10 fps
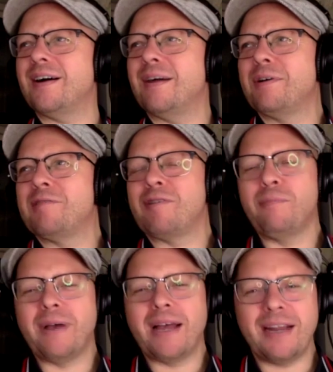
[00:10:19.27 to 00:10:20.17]
I'm a
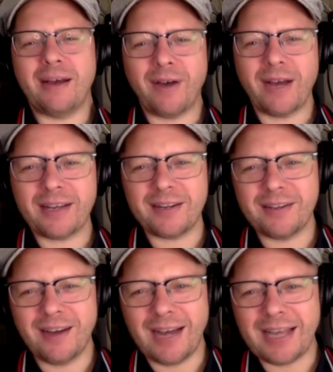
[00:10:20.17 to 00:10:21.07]
grown man now.
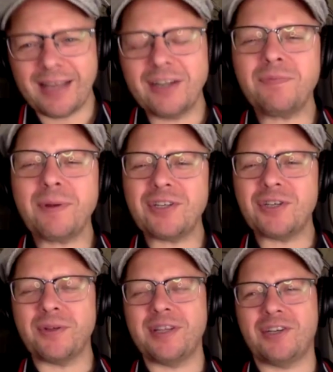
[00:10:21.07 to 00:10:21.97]
And especially
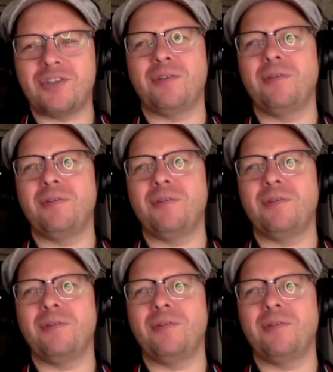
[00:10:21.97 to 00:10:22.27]
doing this show,